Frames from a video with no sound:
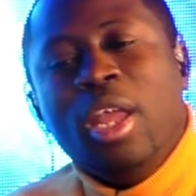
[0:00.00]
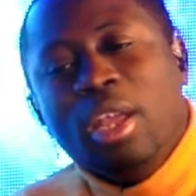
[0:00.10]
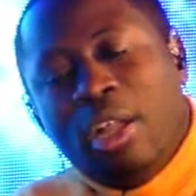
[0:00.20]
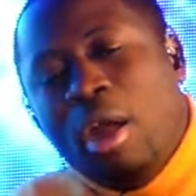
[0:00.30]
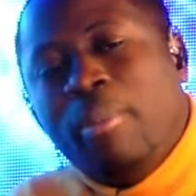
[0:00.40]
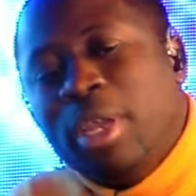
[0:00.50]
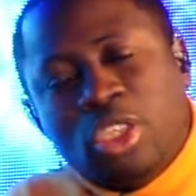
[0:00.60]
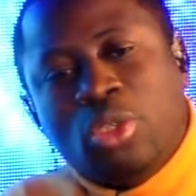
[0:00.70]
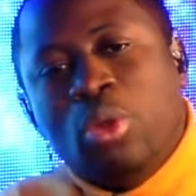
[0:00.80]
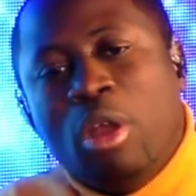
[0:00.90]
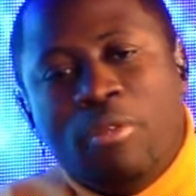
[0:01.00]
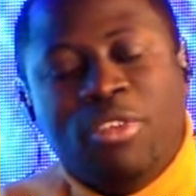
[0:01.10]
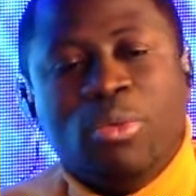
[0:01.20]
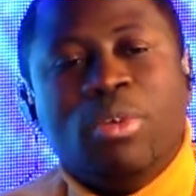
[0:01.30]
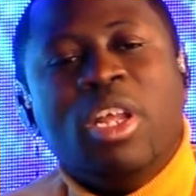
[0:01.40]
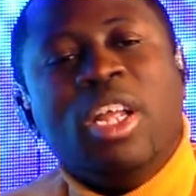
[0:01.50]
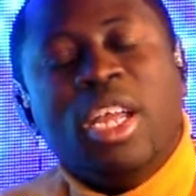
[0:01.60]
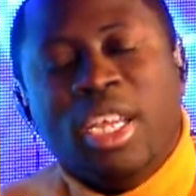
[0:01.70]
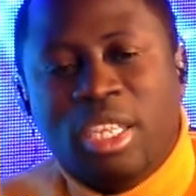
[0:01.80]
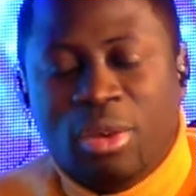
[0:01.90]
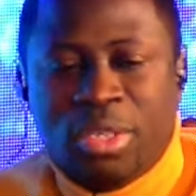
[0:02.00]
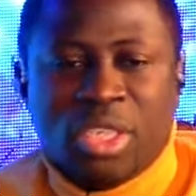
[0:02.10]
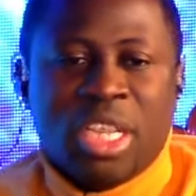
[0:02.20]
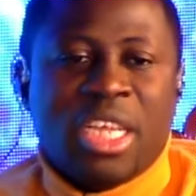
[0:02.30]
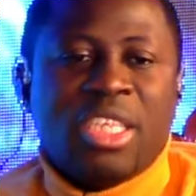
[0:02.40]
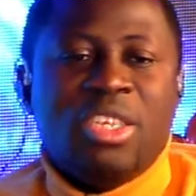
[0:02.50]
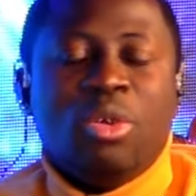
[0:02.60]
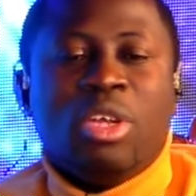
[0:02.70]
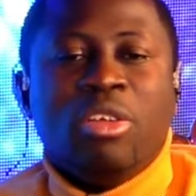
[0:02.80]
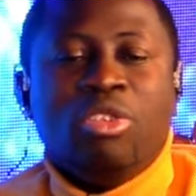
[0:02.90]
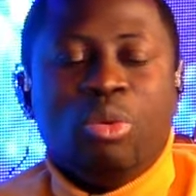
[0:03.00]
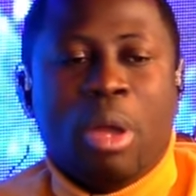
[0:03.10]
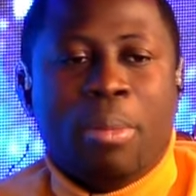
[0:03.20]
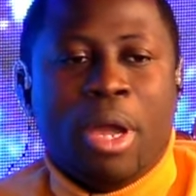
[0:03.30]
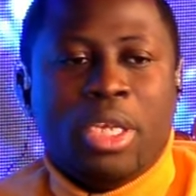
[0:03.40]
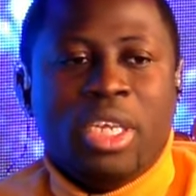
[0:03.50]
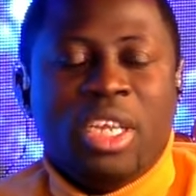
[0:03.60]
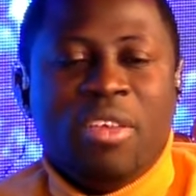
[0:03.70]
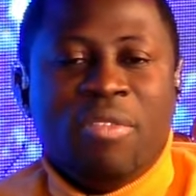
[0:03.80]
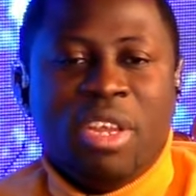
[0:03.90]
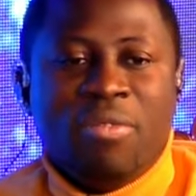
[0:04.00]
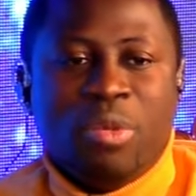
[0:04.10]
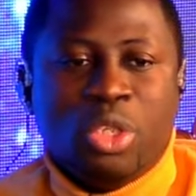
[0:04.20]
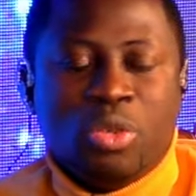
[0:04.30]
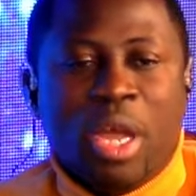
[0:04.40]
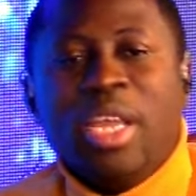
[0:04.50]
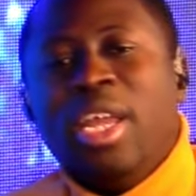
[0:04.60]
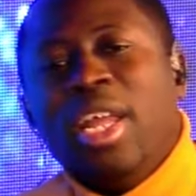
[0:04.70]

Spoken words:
God bless you, love you, and there is nothing you can do about it, even if you try.